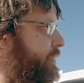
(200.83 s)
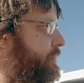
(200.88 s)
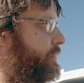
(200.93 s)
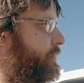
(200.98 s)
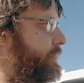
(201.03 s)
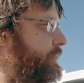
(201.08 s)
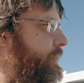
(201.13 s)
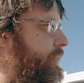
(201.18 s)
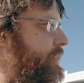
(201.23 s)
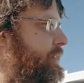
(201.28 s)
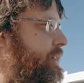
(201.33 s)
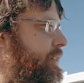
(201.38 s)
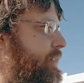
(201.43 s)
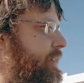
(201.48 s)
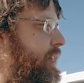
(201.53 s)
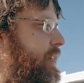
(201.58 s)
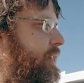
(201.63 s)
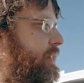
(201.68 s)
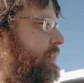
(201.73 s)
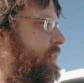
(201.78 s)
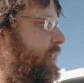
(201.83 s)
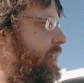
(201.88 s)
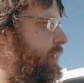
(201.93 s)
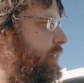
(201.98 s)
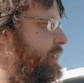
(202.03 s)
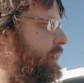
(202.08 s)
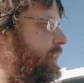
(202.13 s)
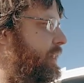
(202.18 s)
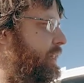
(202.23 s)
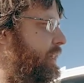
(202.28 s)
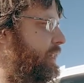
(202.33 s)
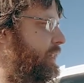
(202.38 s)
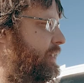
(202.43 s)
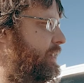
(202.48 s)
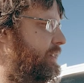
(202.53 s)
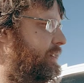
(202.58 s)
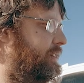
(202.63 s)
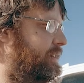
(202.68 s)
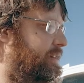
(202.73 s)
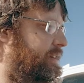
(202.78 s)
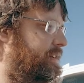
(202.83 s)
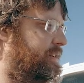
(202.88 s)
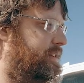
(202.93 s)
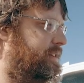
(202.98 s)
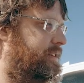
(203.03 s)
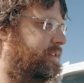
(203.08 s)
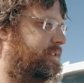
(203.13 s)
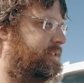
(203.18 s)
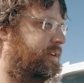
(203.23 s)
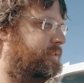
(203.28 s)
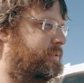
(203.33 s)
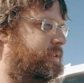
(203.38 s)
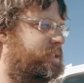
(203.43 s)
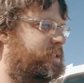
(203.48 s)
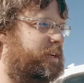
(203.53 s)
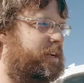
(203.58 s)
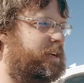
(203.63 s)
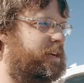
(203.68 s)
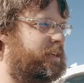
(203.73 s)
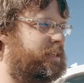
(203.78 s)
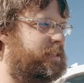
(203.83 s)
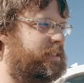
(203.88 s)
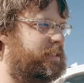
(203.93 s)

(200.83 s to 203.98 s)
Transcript: We're fixing to take her down again and see what she does.